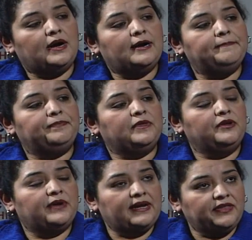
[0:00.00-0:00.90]

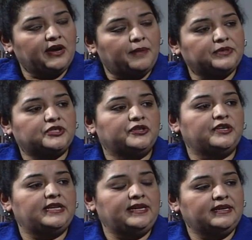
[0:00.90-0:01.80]
I had the
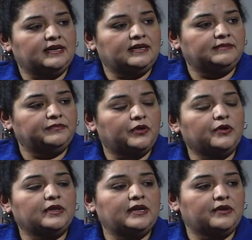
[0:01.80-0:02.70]
opportunity
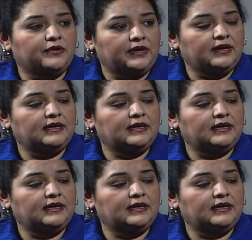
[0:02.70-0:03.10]
earlier